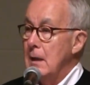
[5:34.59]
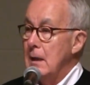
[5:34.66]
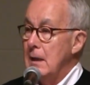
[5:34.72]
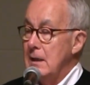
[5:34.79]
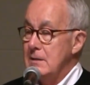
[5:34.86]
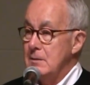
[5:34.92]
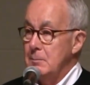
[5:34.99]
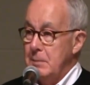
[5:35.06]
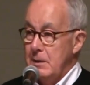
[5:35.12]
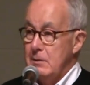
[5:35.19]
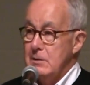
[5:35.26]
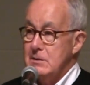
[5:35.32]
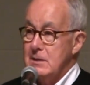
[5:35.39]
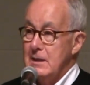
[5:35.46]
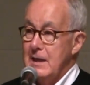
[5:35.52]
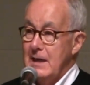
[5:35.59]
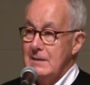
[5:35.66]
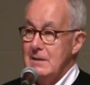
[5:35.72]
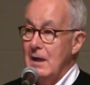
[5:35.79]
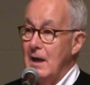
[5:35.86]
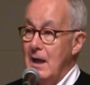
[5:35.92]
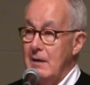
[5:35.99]
It's a parish that has
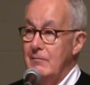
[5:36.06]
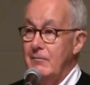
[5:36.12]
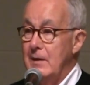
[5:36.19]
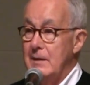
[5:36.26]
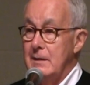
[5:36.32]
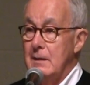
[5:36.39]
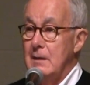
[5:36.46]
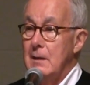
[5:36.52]
a lot of fun